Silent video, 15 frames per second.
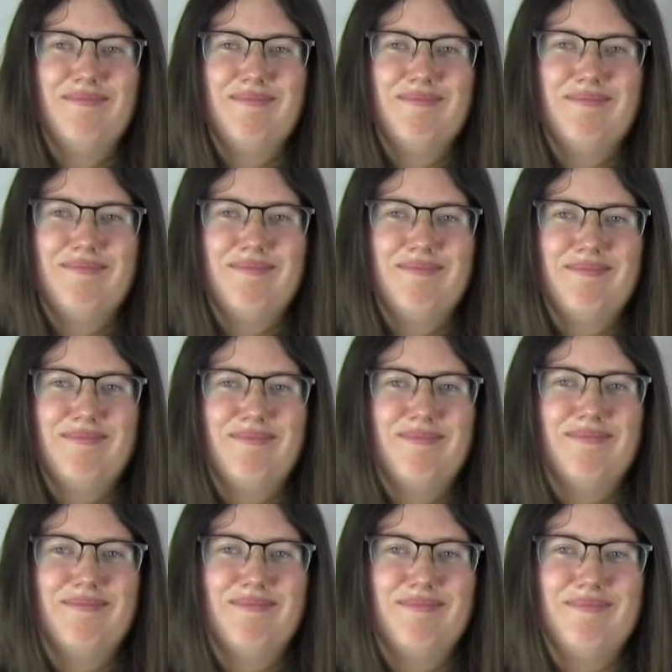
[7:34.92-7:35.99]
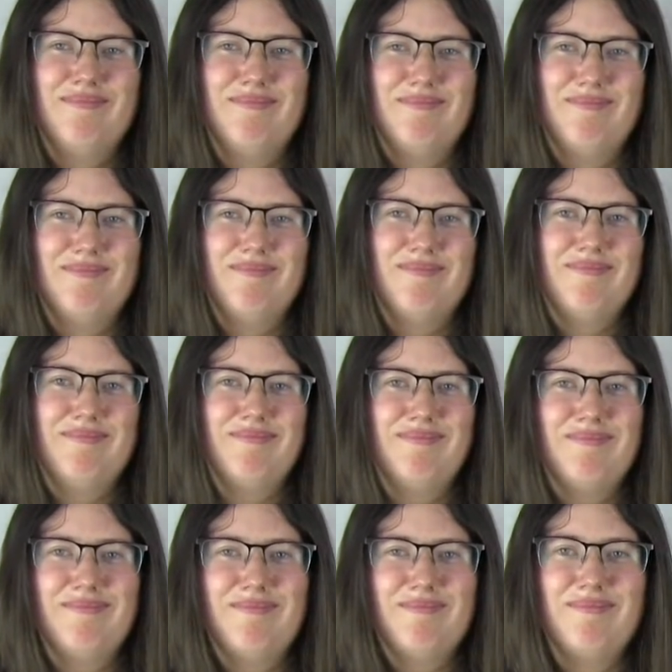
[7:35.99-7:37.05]

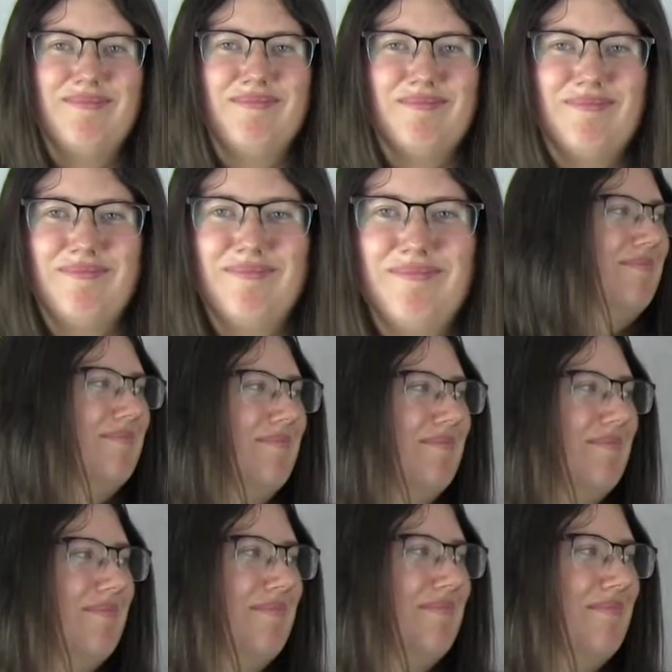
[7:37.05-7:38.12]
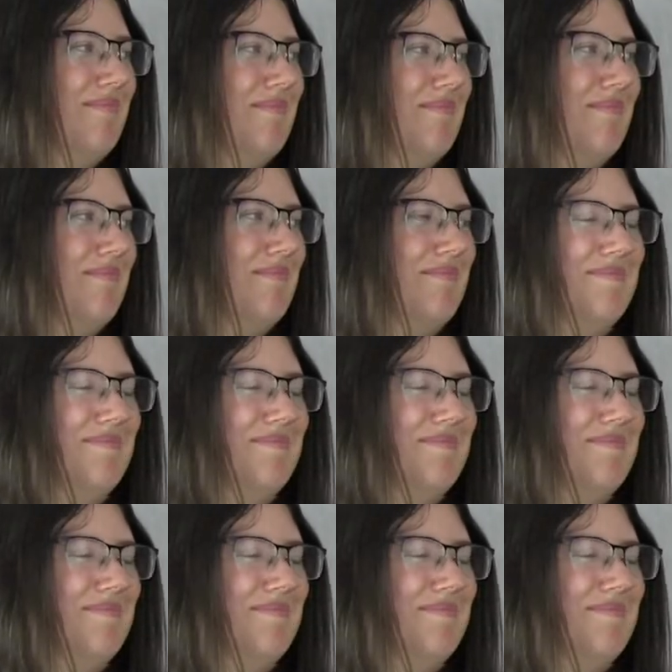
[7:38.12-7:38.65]
[no speech]